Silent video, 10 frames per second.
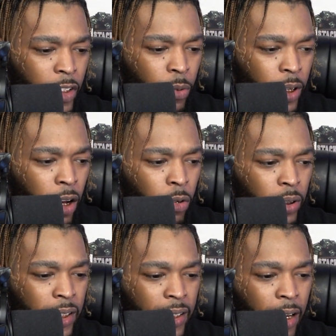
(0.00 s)
So not
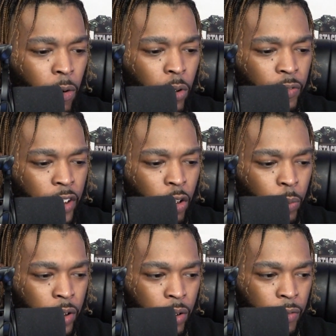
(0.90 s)
only is that old video
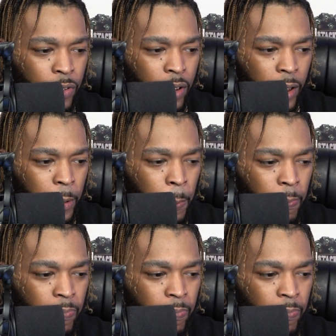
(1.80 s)
resurfacing,